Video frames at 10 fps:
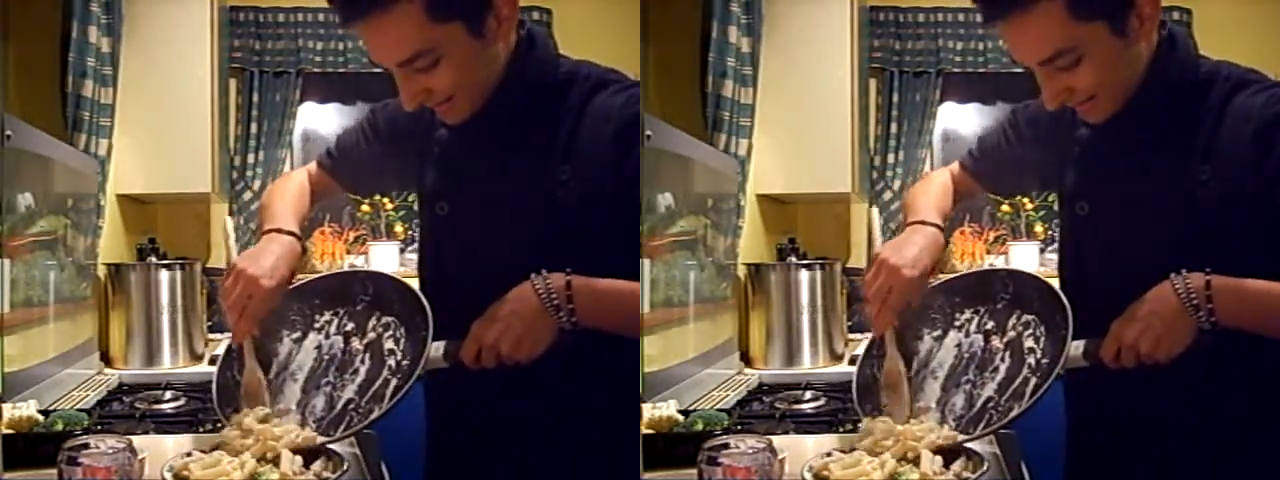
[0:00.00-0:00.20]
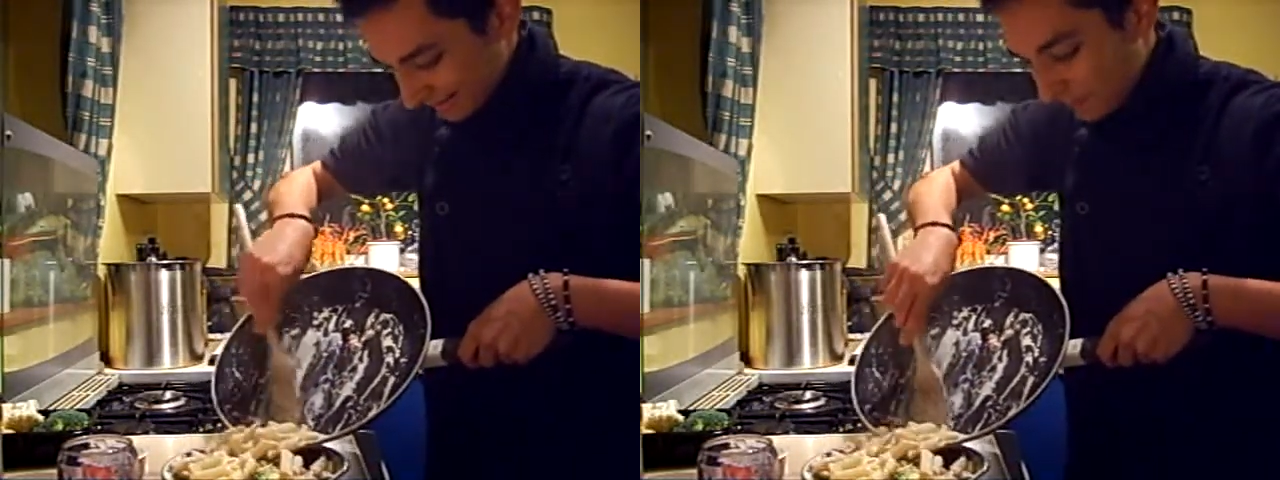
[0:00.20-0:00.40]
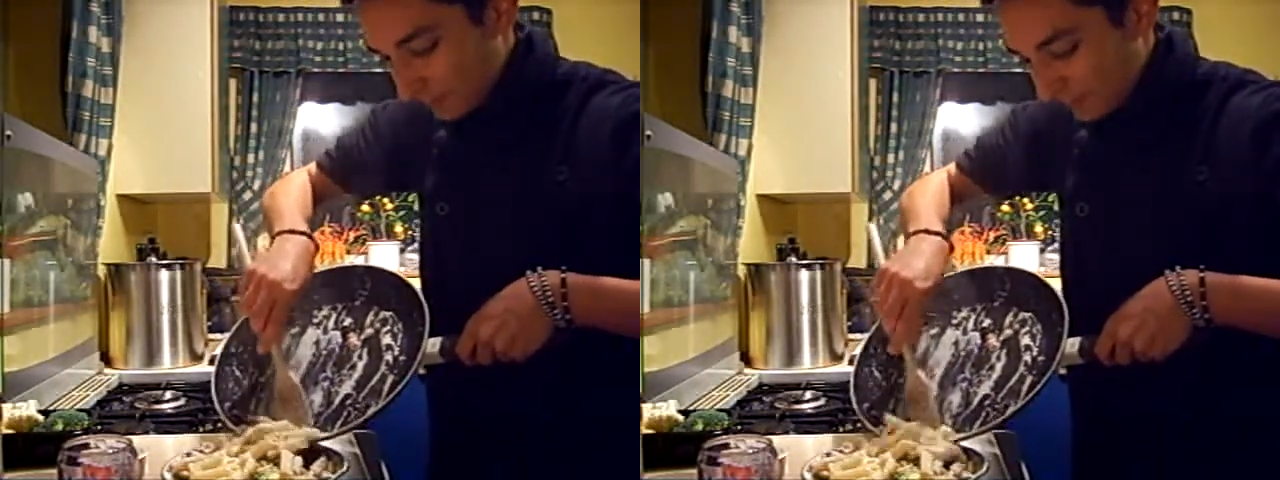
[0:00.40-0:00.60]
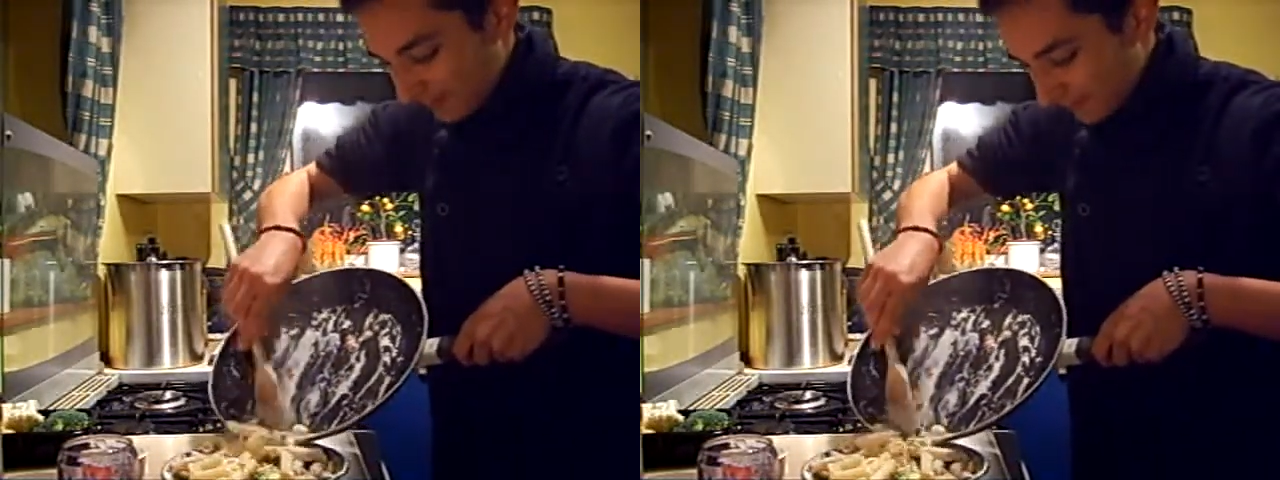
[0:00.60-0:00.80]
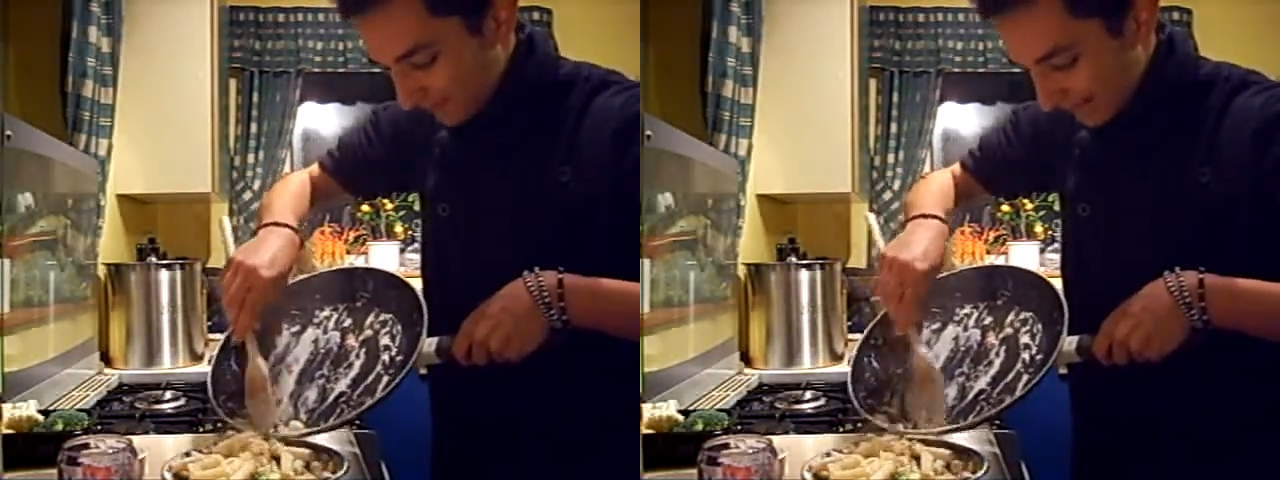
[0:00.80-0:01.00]
so we'll see
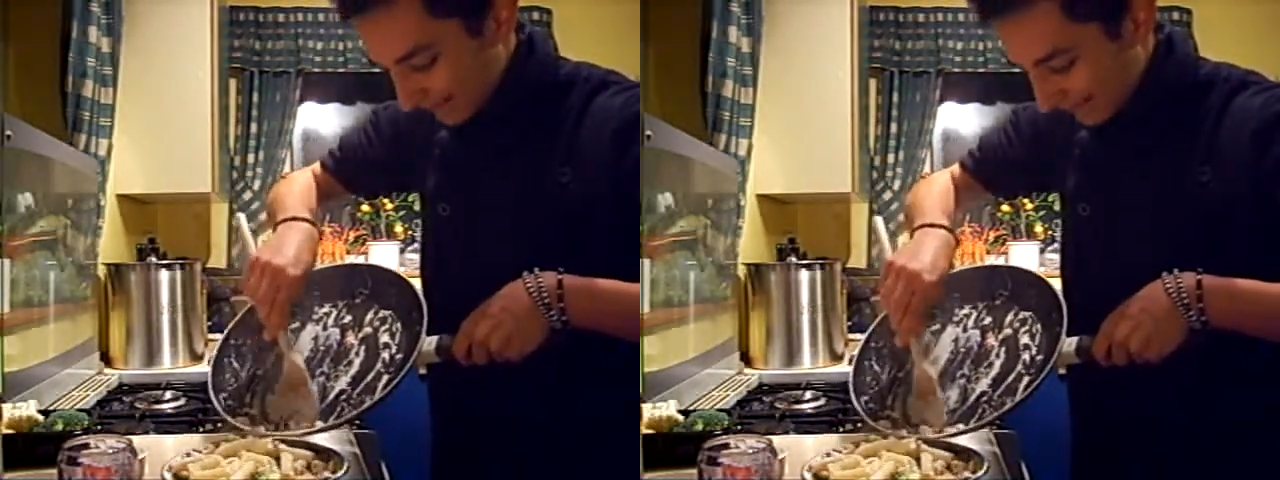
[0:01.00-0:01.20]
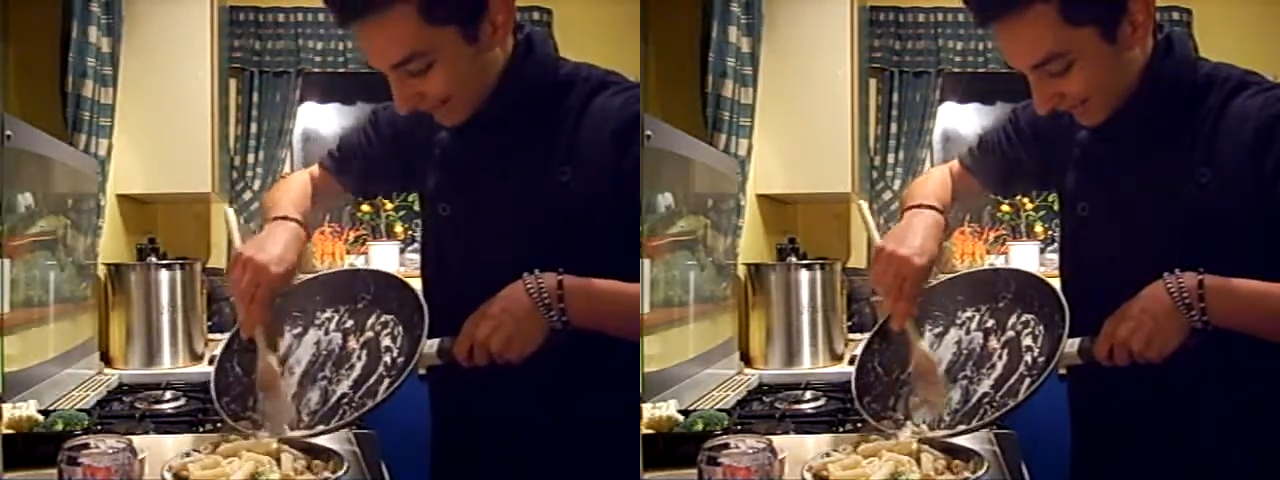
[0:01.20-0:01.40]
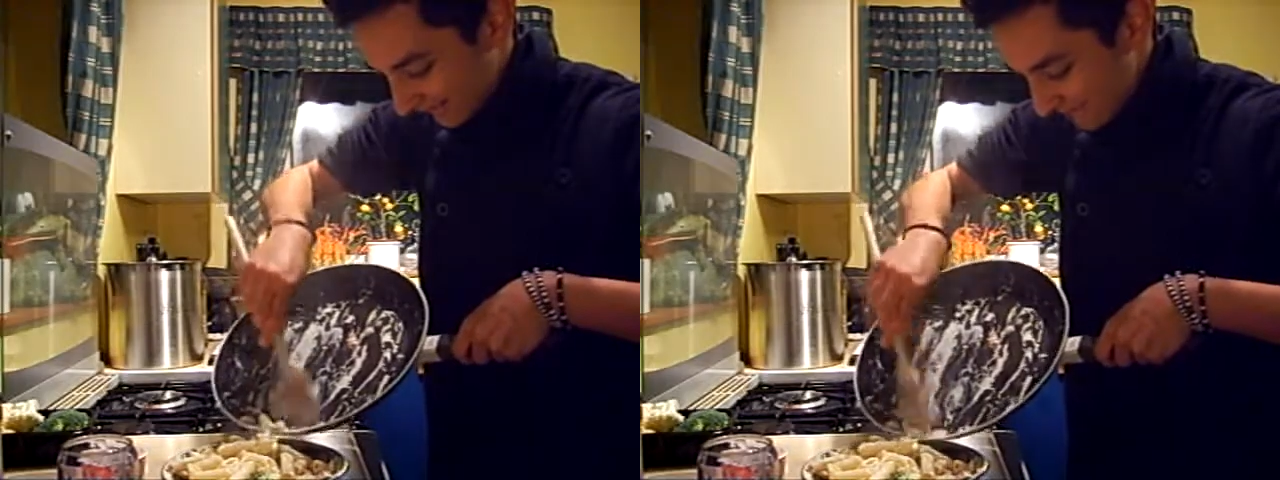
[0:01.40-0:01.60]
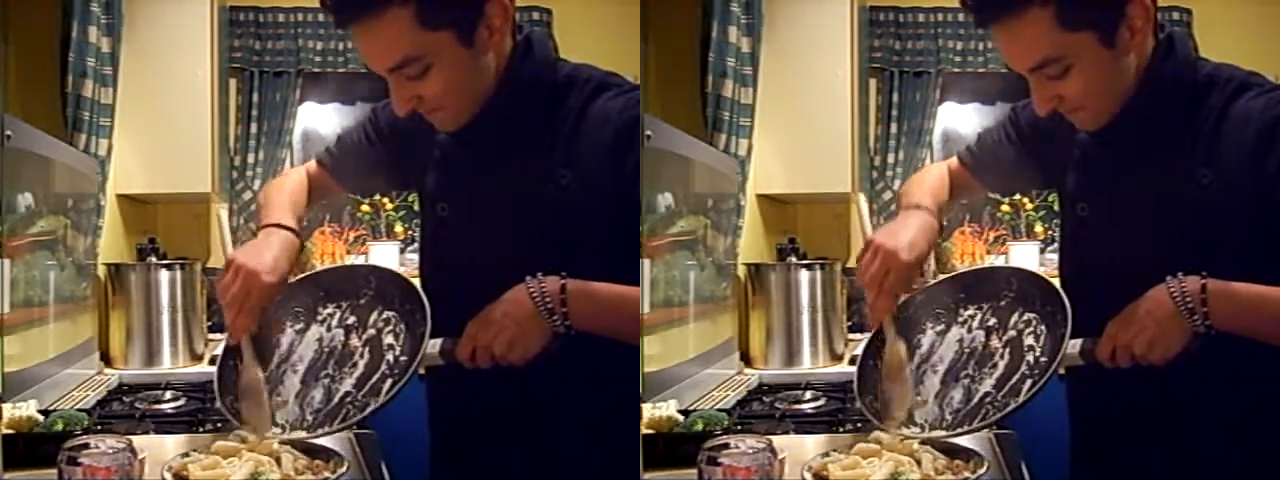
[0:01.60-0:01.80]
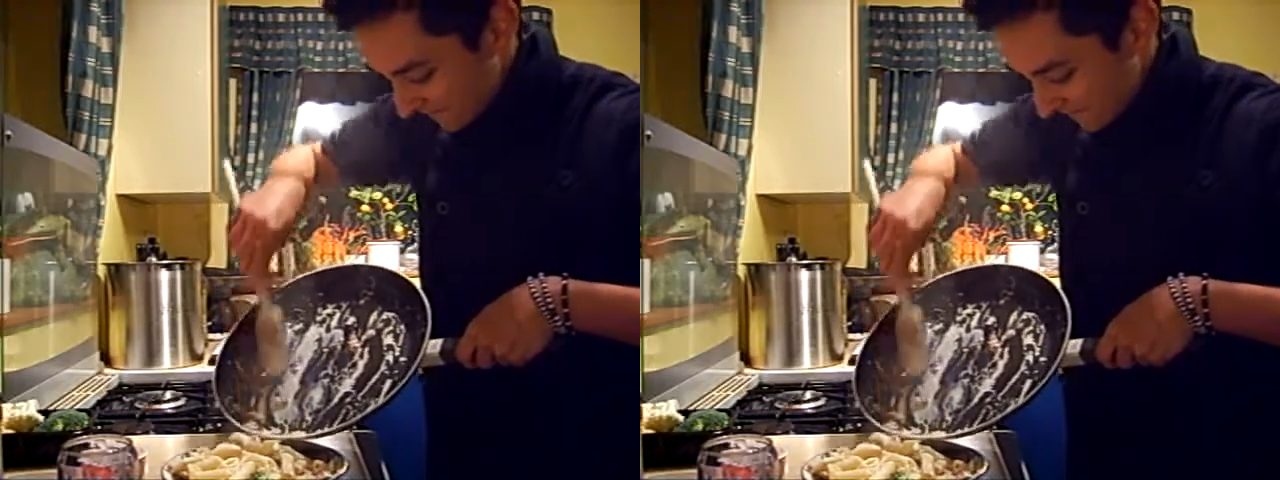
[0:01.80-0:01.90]
how long it takes this time.